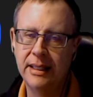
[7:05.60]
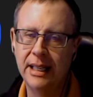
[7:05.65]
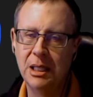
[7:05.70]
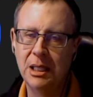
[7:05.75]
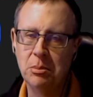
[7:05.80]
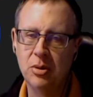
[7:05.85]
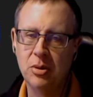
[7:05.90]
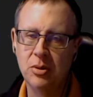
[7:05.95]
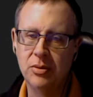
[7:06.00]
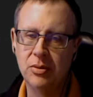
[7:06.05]

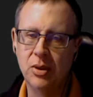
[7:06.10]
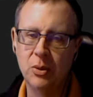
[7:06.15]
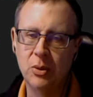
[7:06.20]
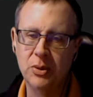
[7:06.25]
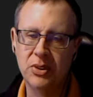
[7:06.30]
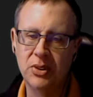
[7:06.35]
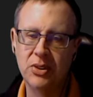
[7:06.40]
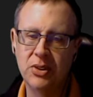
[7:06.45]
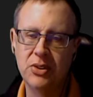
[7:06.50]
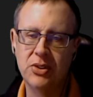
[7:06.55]
output
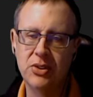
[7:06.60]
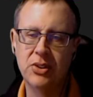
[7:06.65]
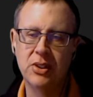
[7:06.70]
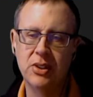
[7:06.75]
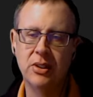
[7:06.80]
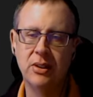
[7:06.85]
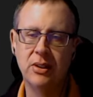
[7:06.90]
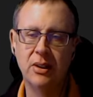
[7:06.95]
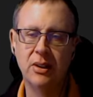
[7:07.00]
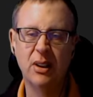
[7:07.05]
voltage
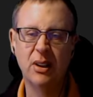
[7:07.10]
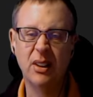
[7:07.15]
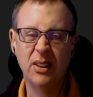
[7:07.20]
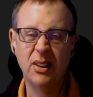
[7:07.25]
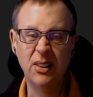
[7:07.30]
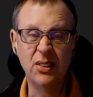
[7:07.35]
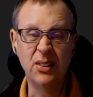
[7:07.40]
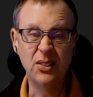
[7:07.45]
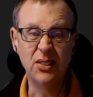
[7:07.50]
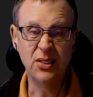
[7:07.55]

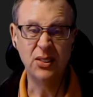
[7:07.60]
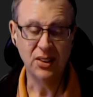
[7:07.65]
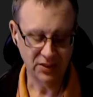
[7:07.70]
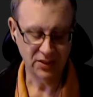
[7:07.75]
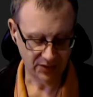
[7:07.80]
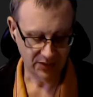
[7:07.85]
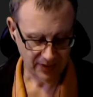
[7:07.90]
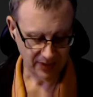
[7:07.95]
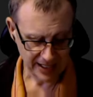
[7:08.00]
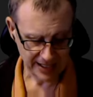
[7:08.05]
is
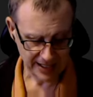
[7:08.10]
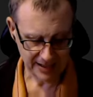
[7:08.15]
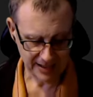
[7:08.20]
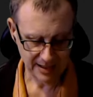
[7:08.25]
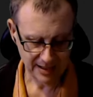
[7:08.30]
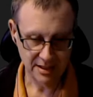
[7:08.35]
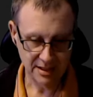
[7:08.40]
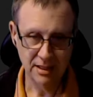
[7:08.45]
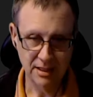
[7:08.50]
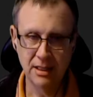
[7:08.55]
just that,
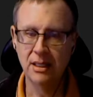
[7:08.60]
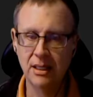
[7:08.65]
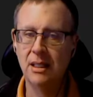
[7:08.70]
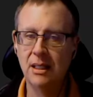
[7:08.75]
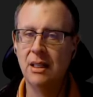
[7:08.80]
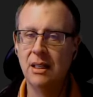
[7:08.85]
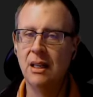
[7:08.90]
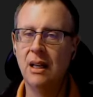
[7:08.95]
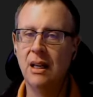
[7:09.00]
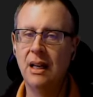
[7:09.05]

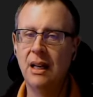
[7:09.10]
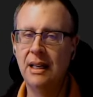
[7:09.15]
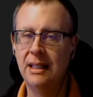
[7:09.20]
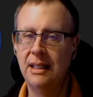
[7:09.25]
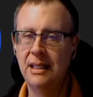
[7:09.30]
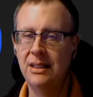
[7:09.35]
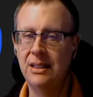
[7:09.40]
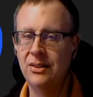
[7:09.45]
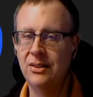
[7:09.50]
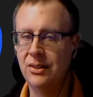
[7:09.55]

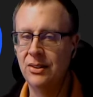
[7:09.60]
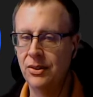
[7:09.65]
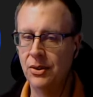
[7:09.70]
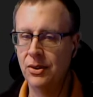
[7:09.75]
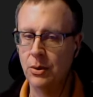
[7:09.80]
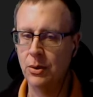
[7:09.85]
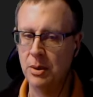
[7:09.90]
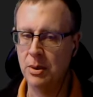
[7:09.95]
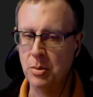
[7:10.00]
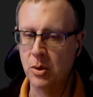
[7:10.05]
and it's
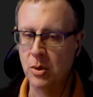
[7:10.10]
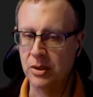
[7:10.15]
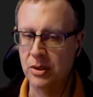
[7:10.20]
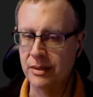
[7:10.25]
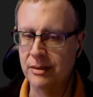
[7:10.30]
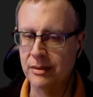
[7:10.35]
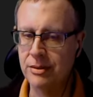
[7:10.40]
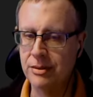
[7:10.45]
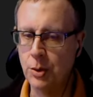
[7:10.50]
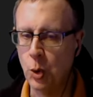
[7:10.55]

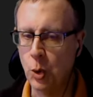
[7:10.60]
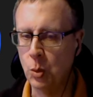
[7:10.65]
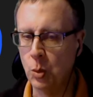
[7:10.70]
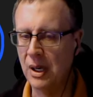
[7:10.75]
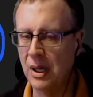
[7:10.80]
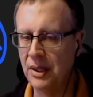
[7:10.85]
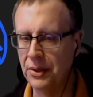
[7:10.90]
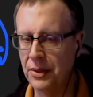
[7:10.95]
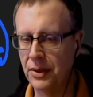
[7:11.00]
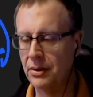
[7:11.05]

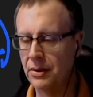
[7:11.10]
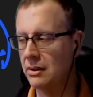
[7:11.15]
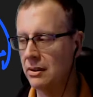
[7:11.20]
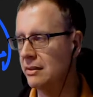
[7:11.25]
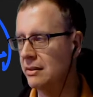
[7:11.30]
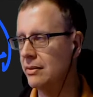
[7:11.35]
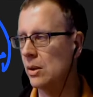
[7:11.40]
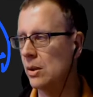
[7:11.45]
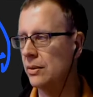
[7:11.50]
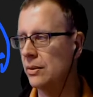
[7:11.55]
3.413
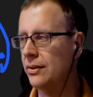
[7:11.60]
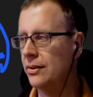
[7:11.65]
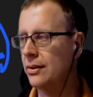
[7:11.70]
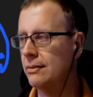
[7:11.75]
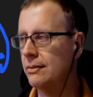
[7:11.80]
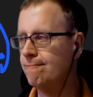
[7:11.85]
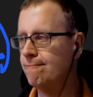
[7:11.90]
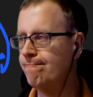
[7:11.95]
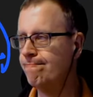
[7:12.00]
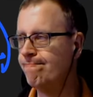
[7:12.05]
volts.
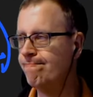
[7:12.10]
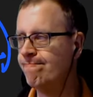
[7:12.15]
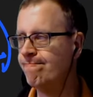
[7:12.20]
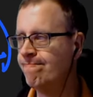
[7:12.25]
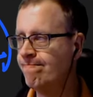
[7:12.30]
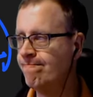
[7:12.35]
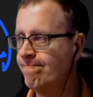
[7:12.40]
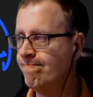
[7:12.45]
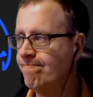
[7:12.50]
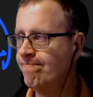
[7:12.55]

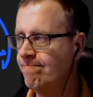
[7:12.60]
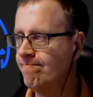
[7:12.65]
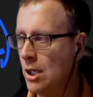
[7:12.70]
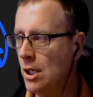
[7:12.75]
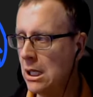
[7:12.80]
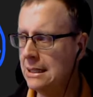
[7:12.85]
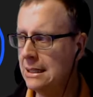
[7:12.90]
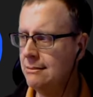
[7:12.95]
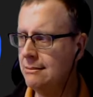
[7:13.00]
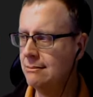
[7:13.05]

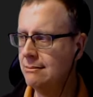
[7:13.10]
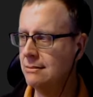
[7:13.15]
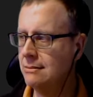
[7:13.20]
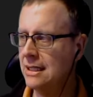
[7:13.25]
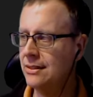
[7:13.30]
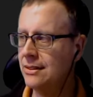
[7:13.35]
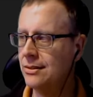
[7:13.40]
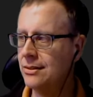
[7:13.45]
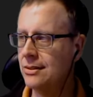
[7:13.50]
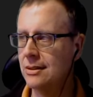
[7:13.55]
Okay,
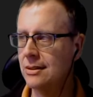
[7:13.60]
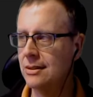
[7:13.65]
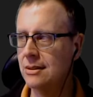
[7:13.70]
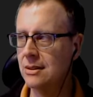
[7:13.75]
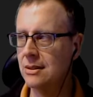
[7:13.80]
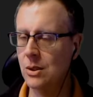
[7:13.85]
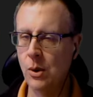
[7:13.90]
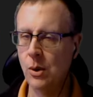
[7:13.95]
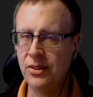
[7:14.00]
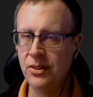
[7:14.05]
that's
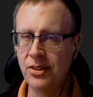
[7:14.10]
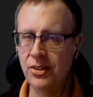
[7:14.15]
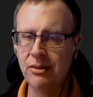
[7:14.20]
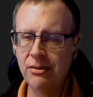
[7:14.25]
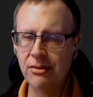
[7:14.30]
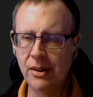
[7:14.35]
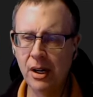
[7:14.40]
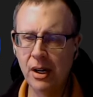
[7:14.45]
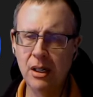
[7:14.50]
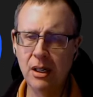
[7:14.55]
question
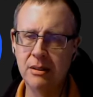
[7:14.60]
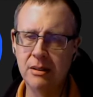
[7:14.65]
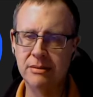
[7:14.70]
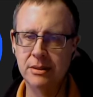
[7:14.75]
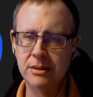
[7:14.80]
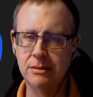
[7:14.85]
5.